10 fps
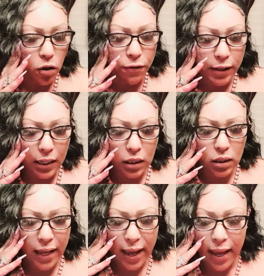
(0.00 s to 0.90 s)
things
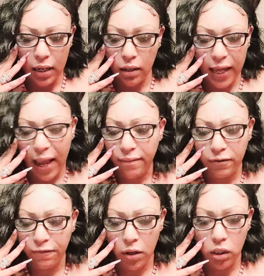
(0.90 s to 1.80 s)
that they haven't
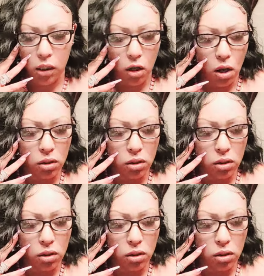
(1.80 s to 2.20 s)
felt in a long